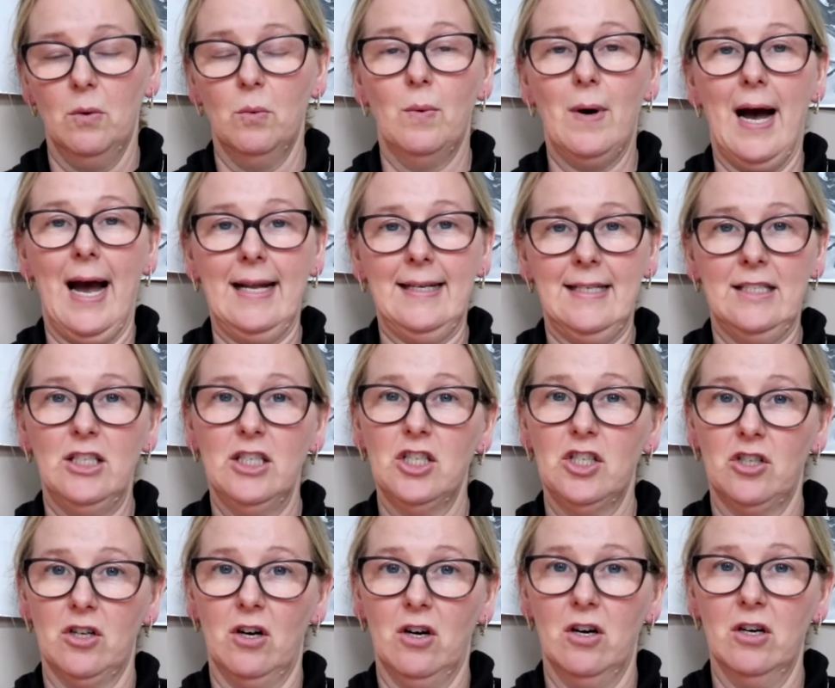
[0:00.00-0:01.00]
Why did you
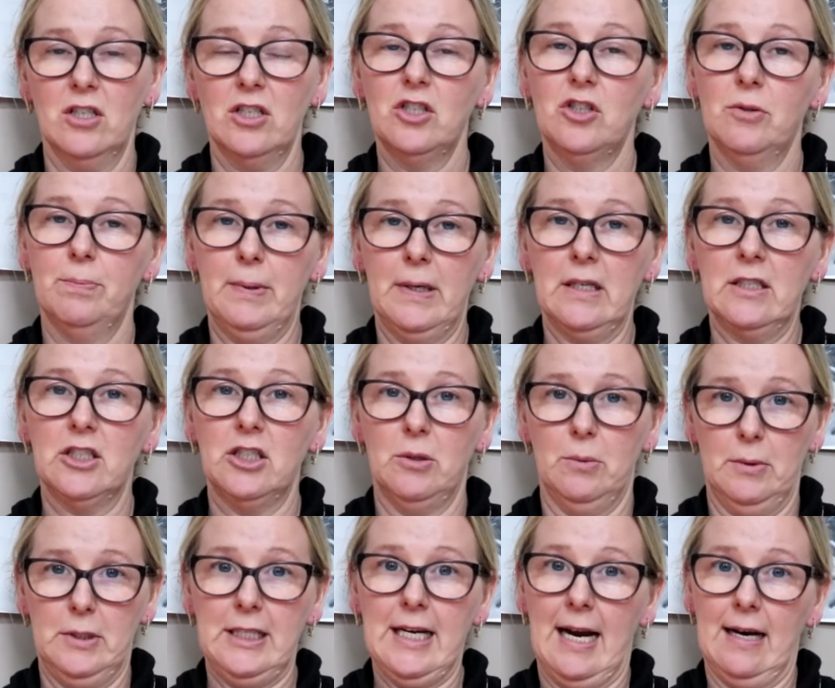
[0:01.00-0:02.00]
start your
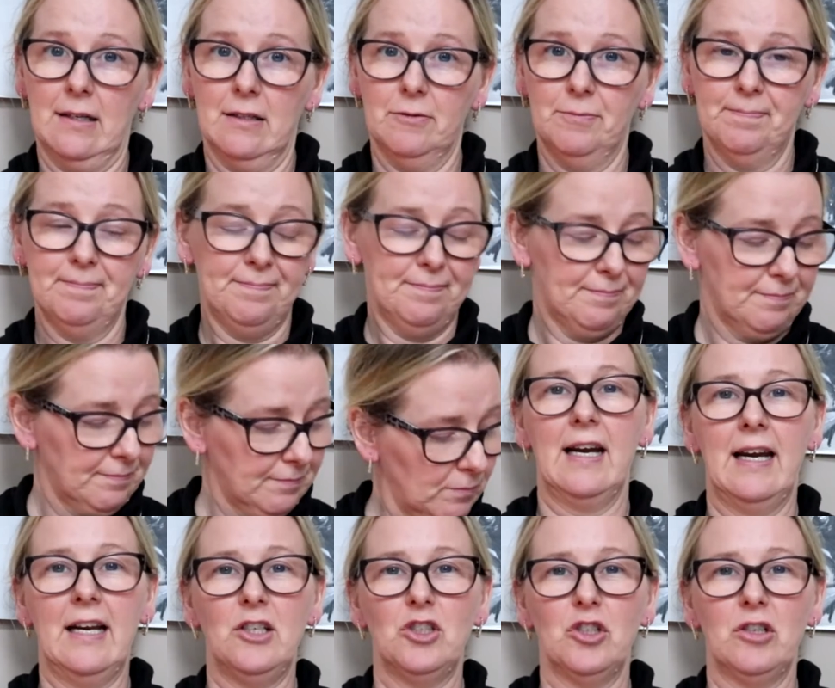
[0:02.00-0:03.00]
Booktube channel?
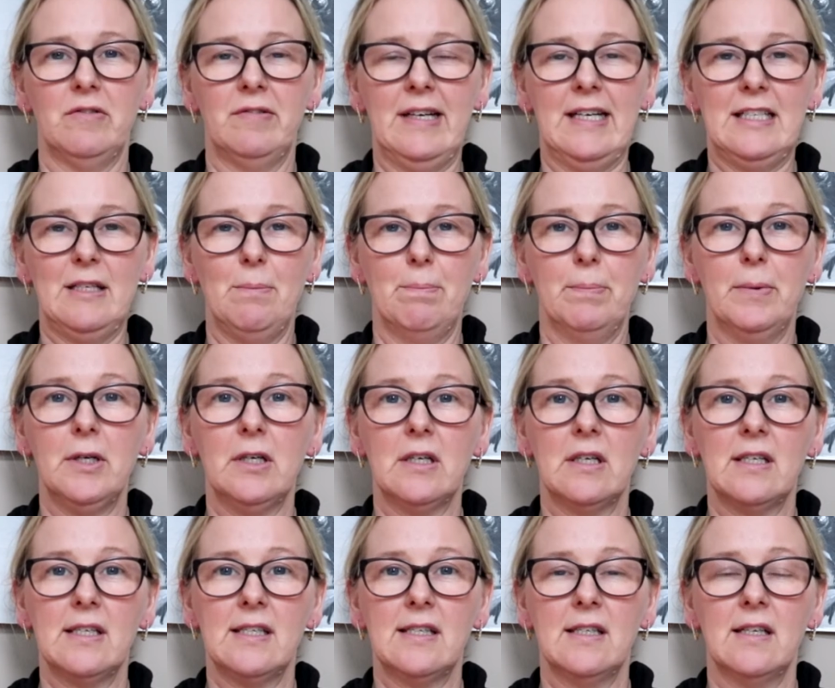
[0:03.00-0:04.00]
I enjoy reading
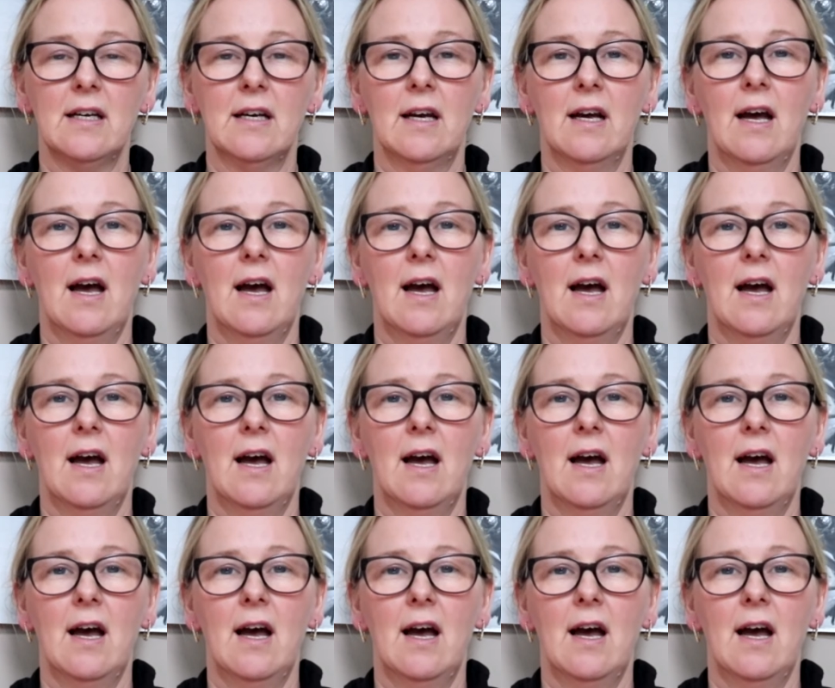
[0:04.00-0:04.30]
books.